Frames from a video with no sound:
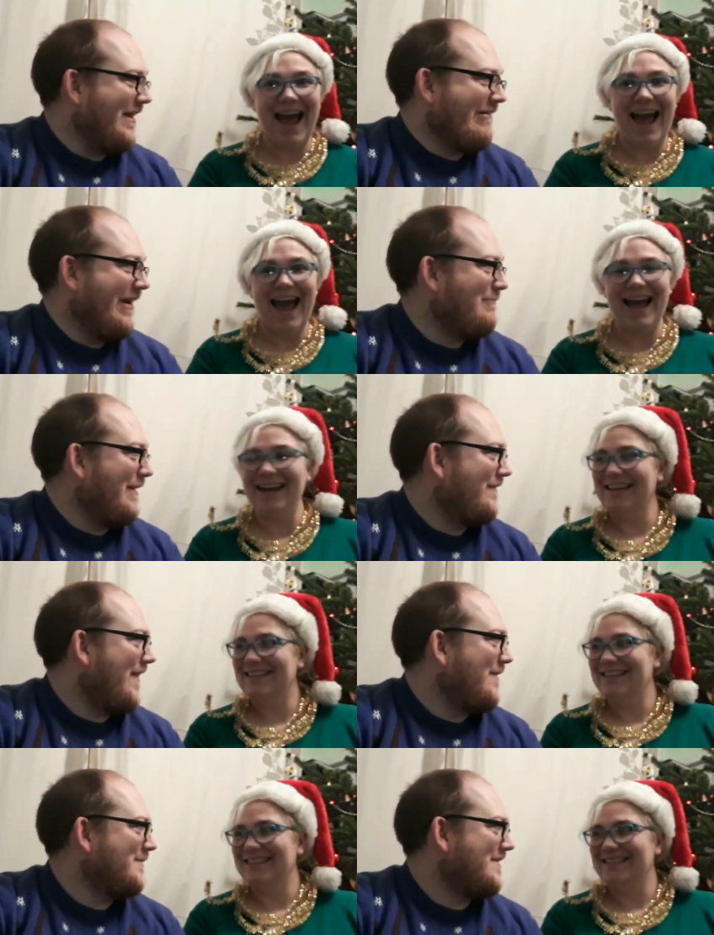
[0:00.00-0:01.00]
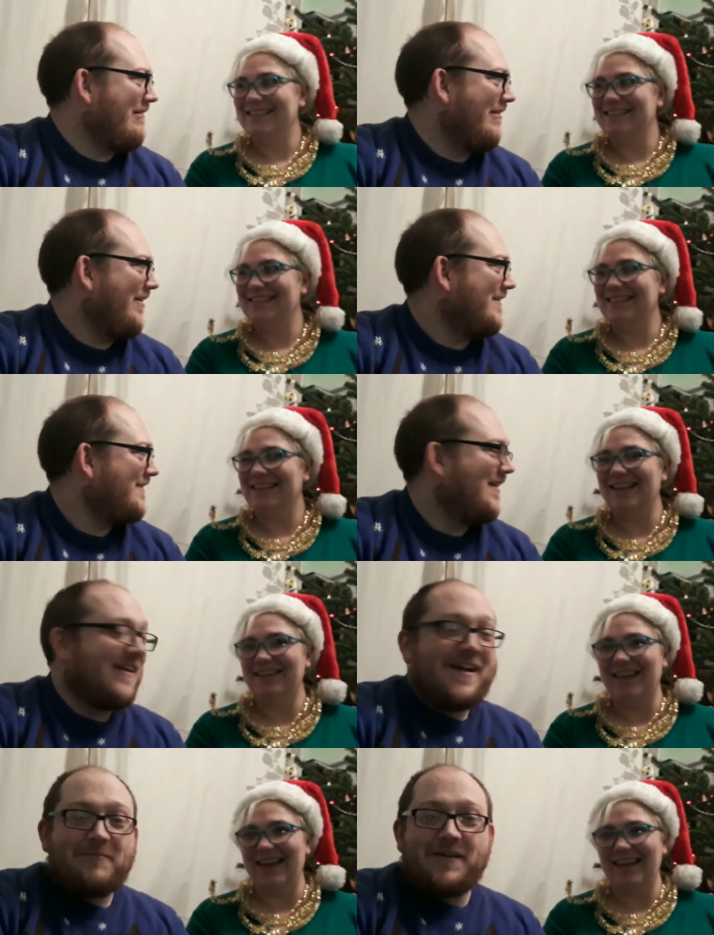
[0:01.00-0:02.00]
Speaker 1: creepy, the fact that it was synchronised.
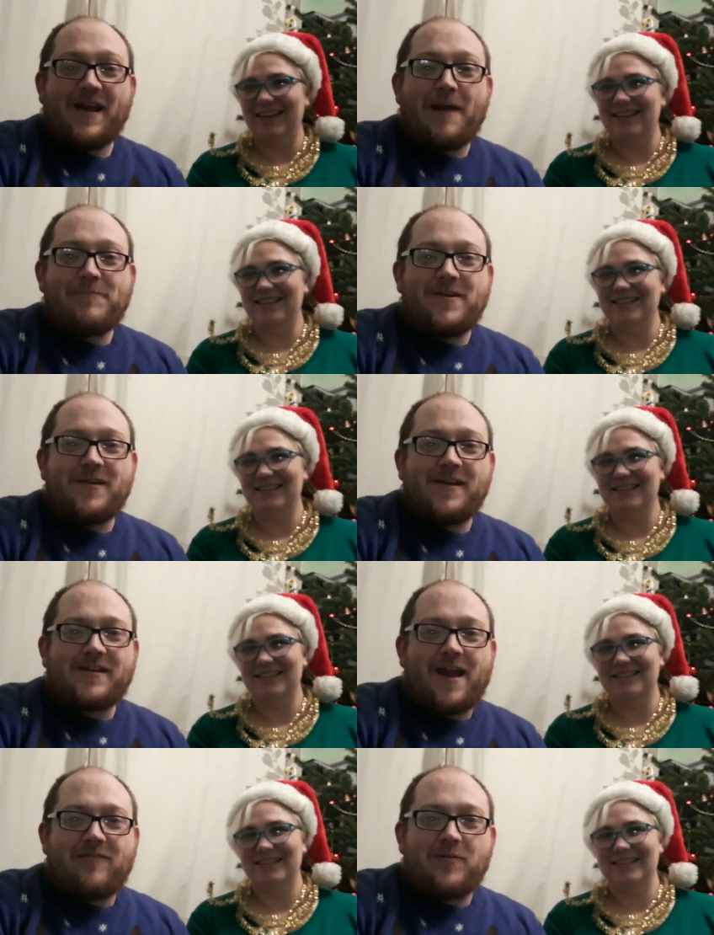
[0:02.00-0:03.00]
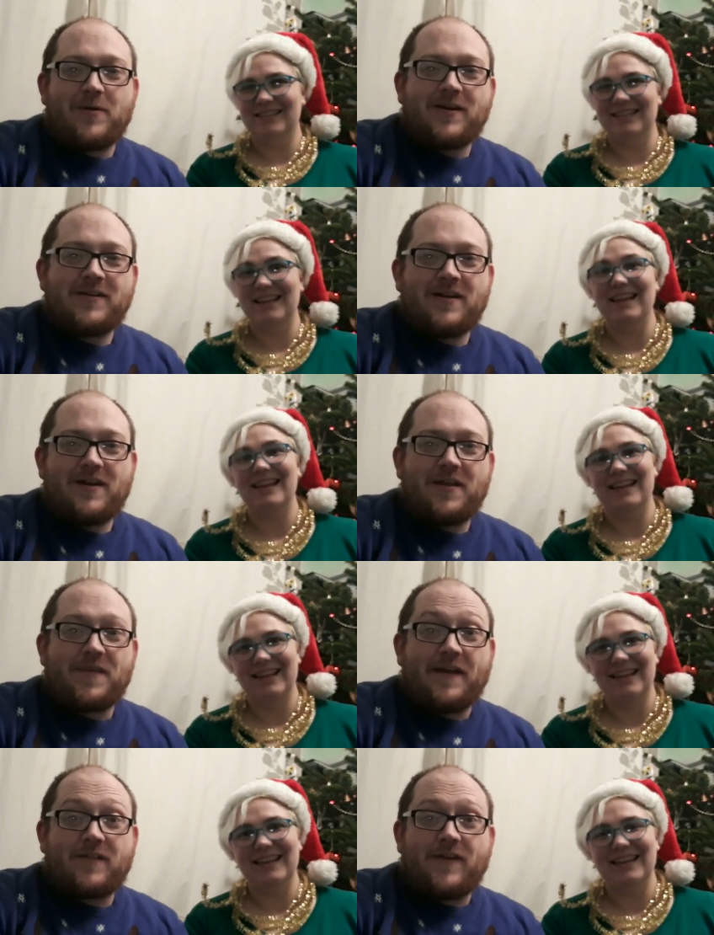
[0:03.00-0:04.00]
Okay. But yeah, Happy New Year to everyone.
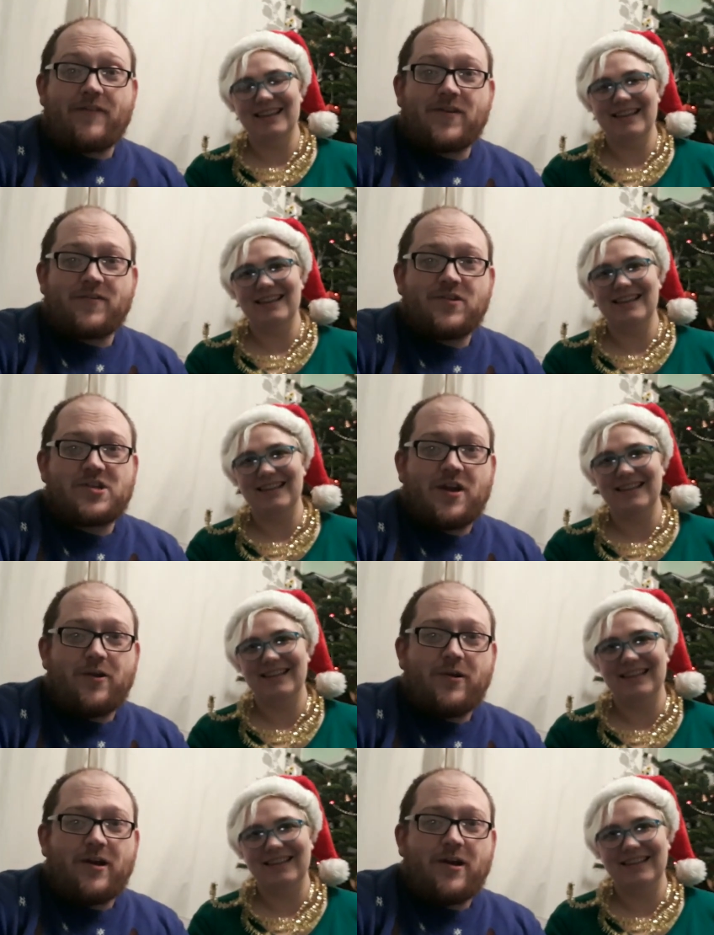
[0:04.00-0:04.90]
Thanks for having us on the show